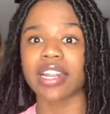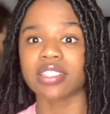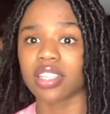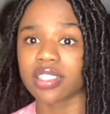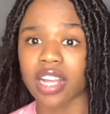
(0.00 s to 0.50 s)

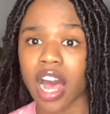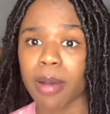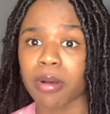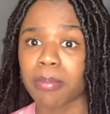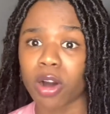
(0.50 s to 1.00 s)
is the
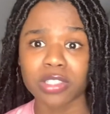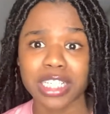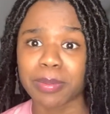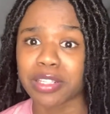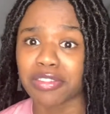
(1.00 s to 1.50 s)
top most
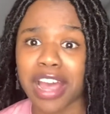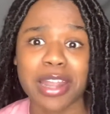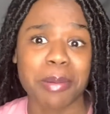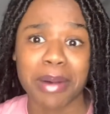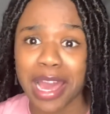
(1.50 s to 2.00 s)
expensive. I
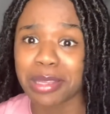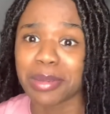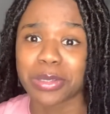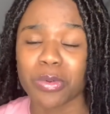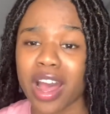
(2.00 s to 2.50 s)
had to buy them
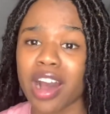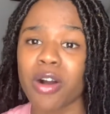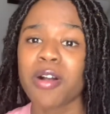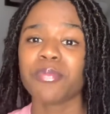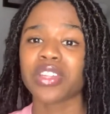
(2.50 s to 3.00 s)
as
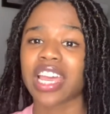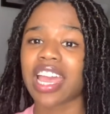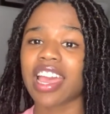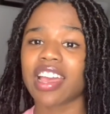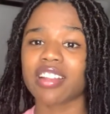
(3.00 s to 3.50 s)
well,
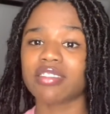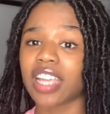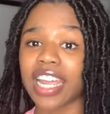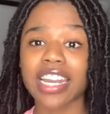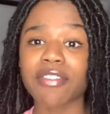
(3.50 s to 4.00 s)
and
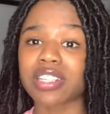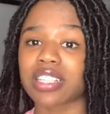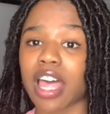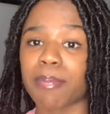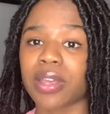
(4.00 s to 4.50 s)
they never
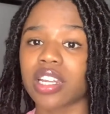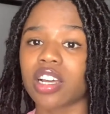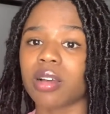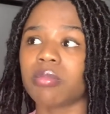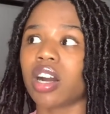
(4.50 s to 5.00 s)
slept in
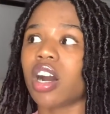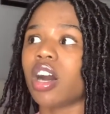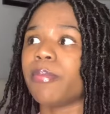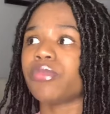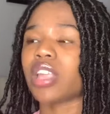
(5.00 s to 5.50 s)
them.
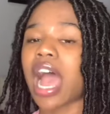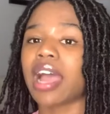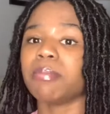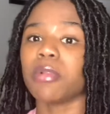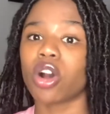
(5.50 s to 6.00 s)

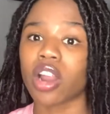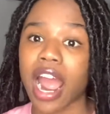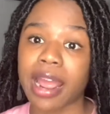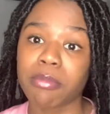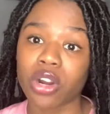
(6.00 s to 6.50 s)
I more
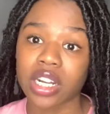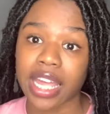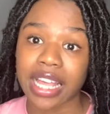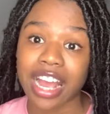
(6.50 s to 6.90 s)
than like I